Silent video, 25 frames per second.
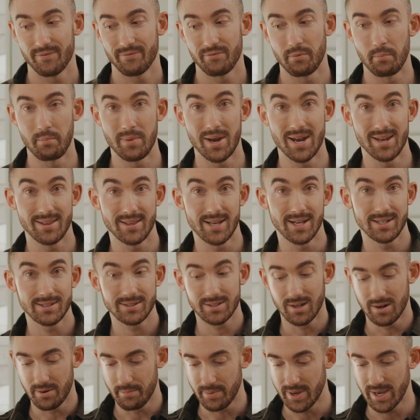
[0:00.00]
For me, that's
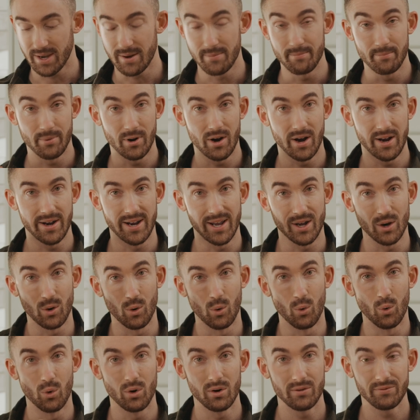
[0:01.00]
going to be combining
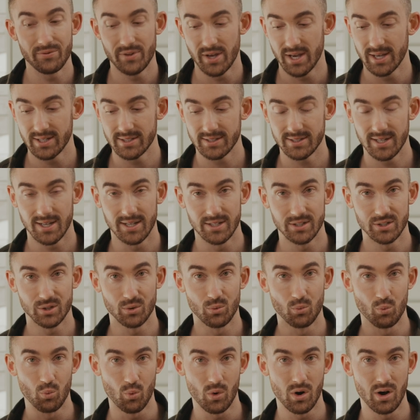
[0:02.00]
all of this into
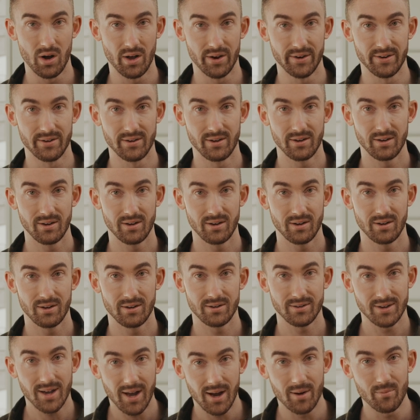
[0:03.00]
one
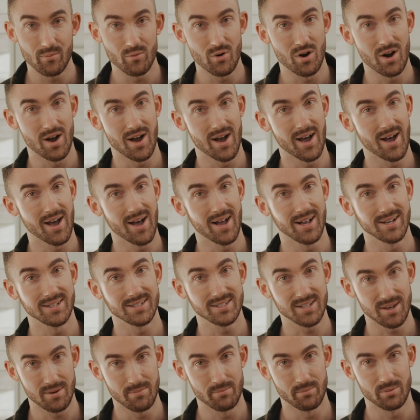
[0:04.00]
camera
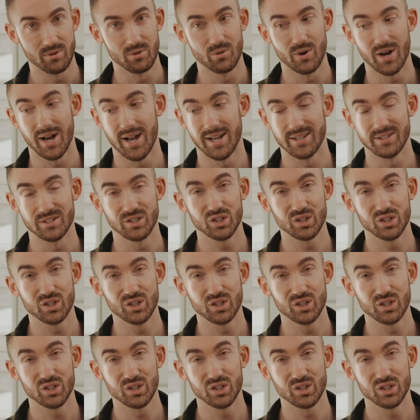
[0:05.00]
and gimbal and